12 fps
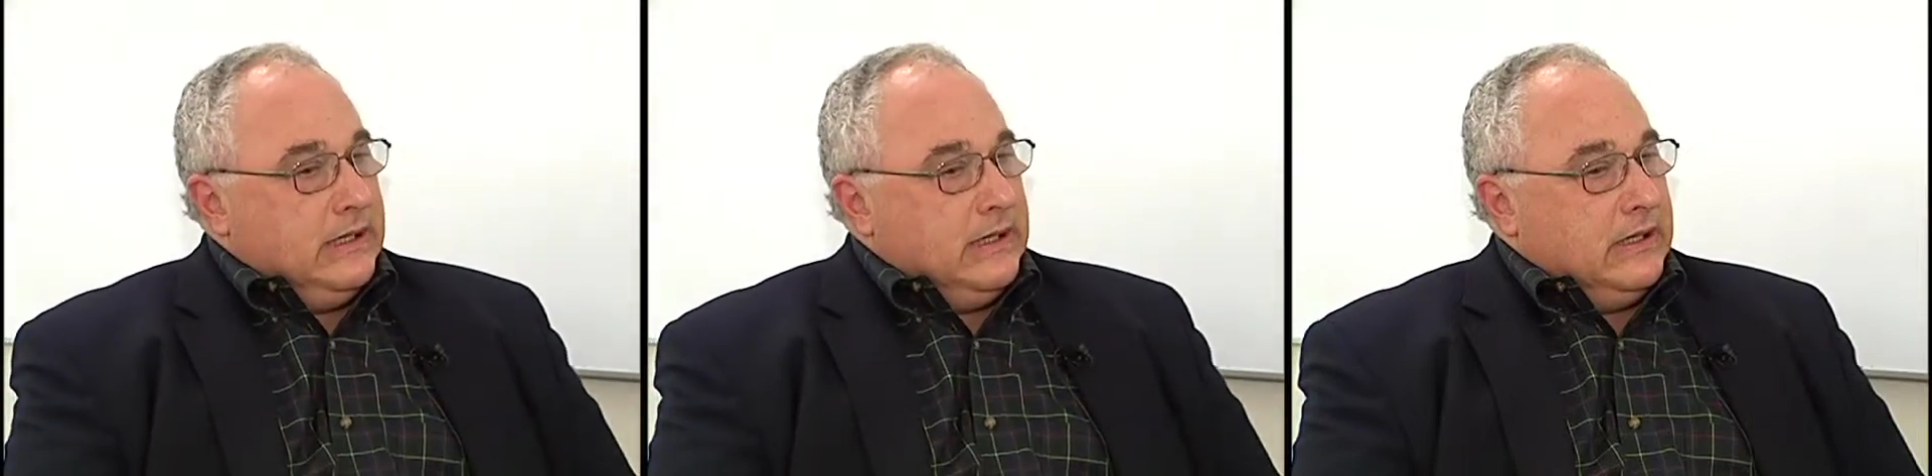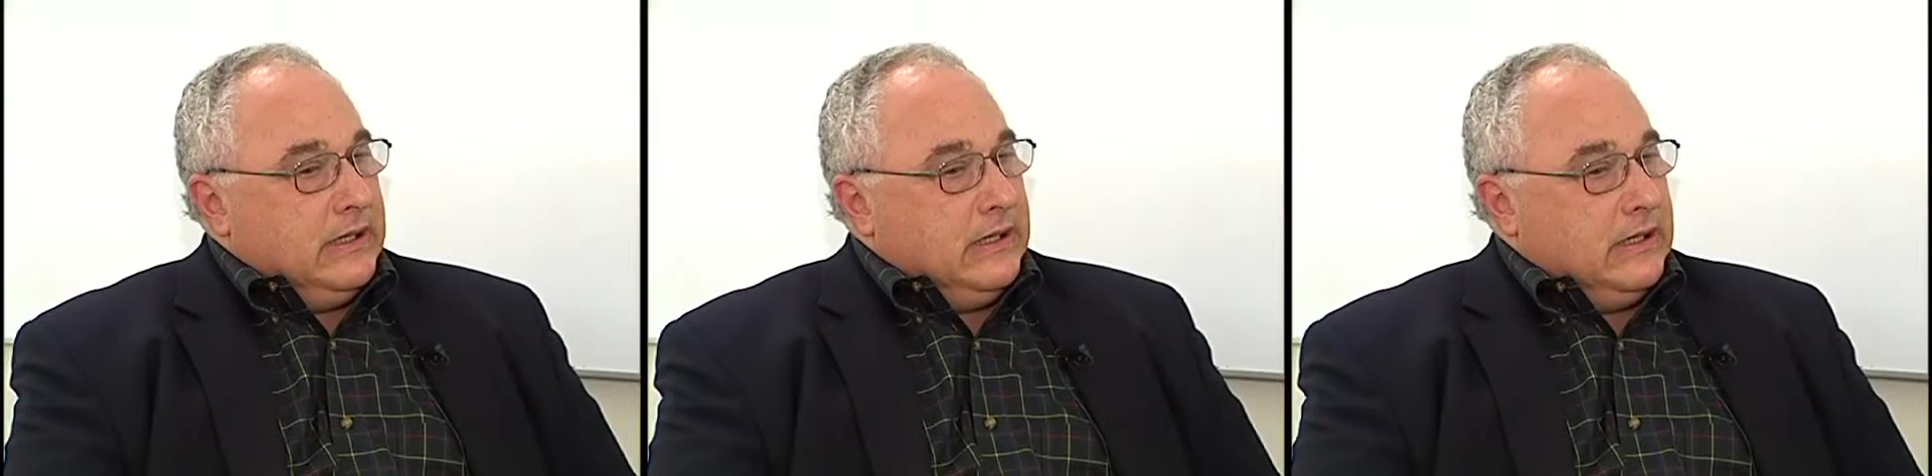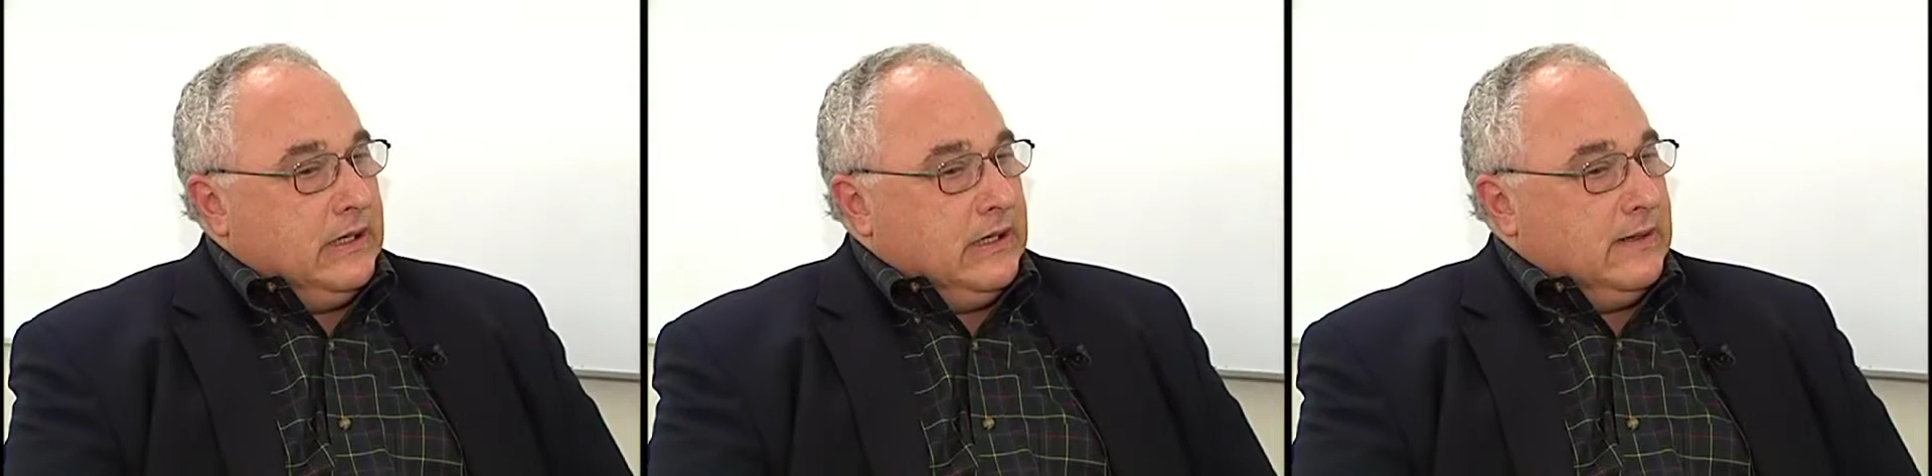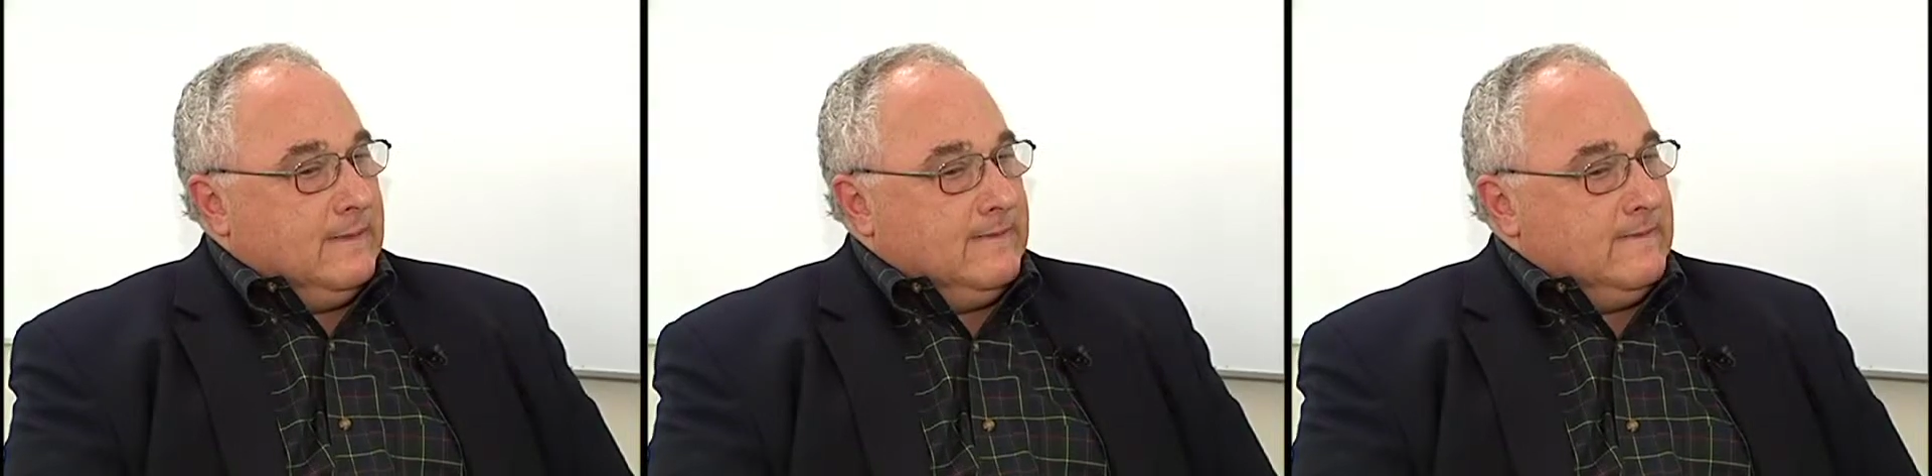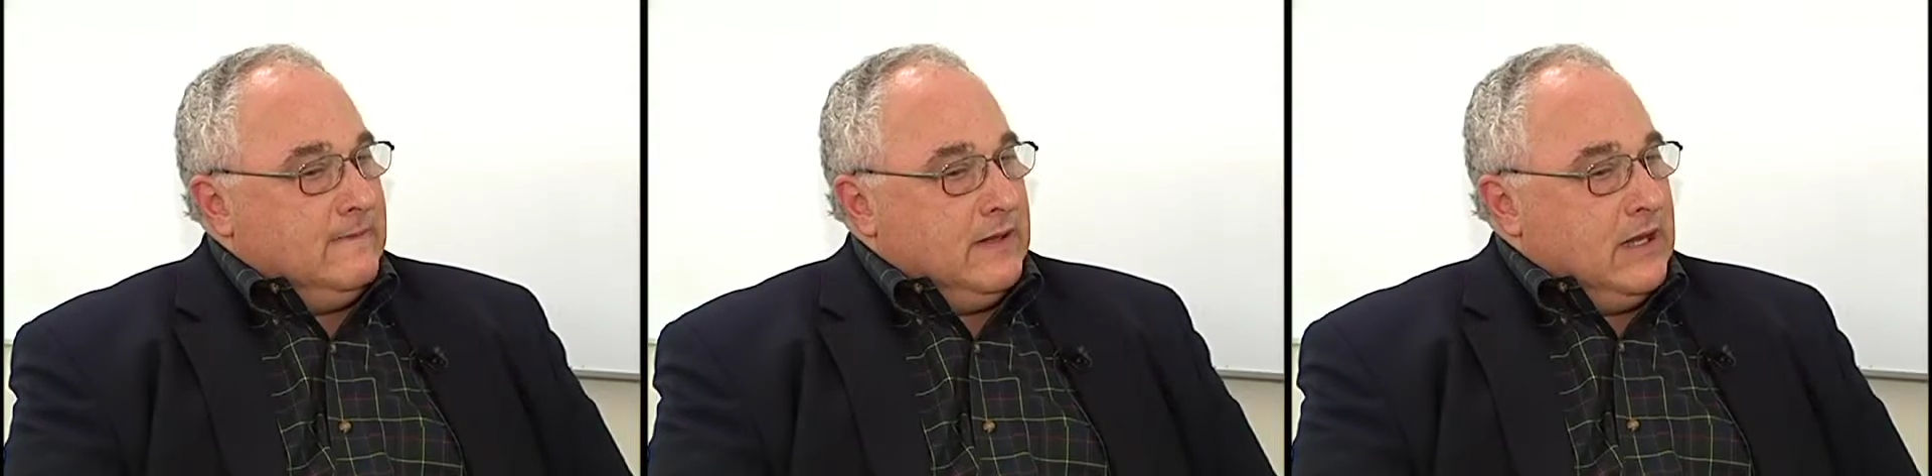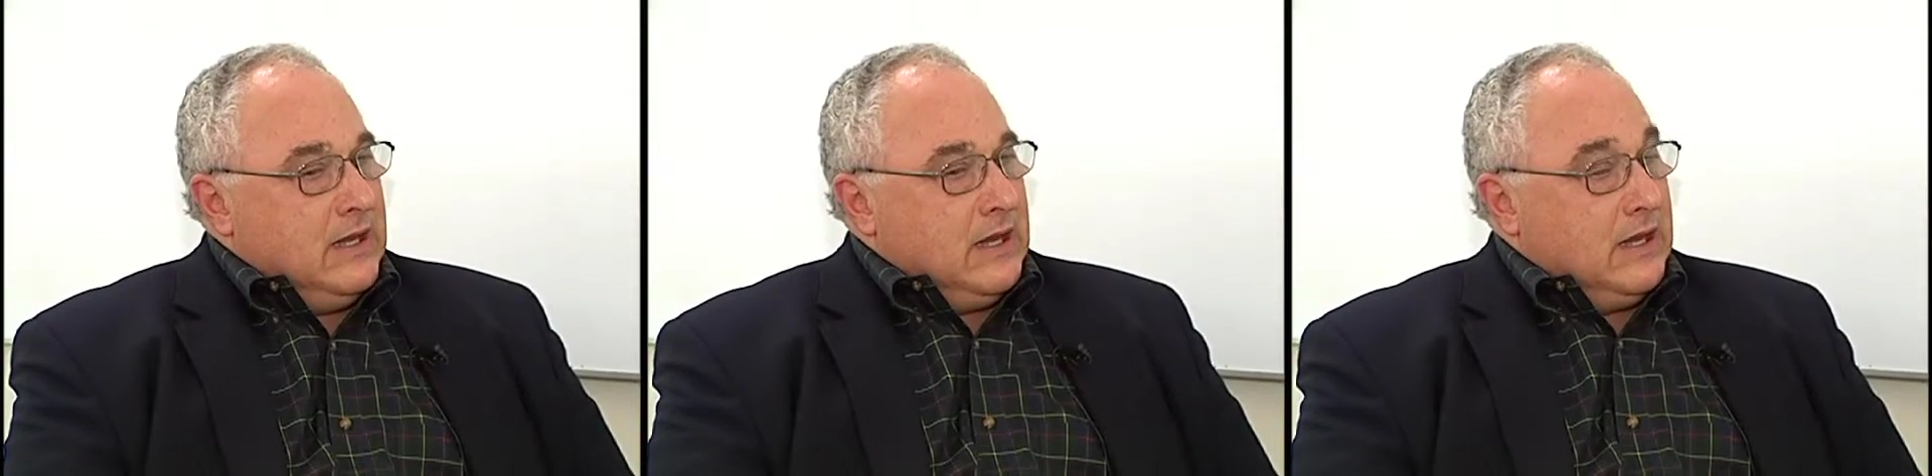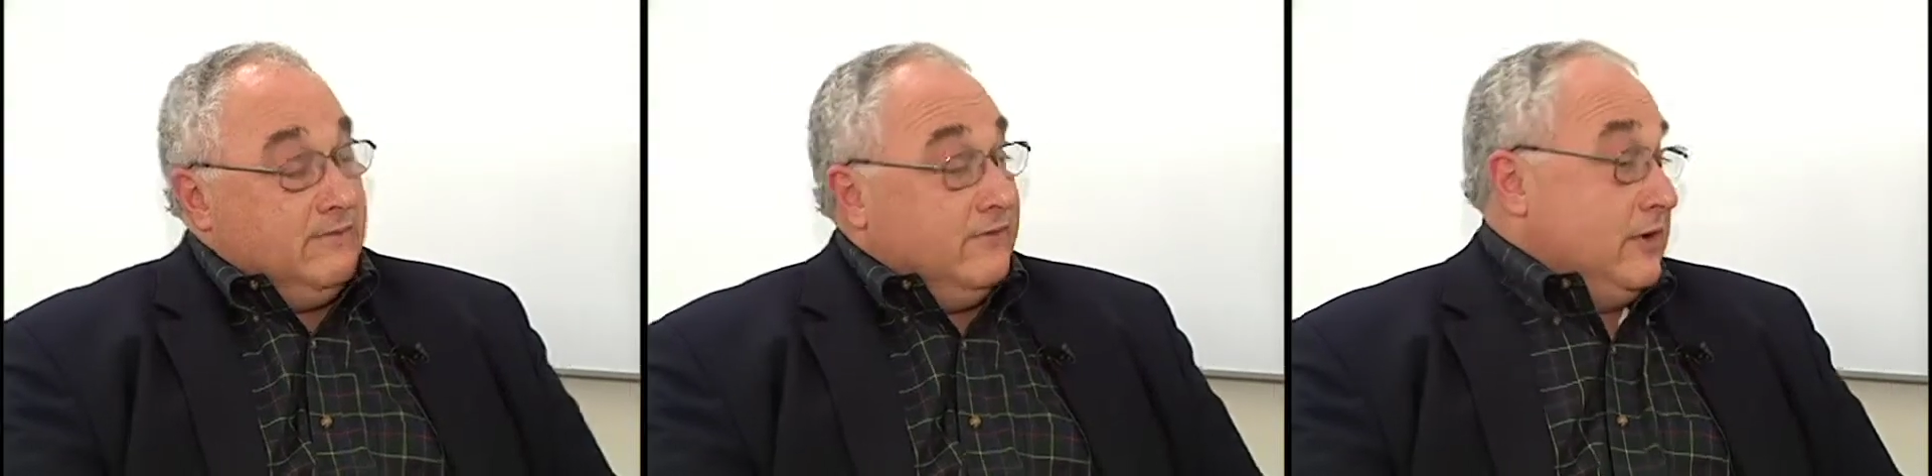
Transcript: And I'm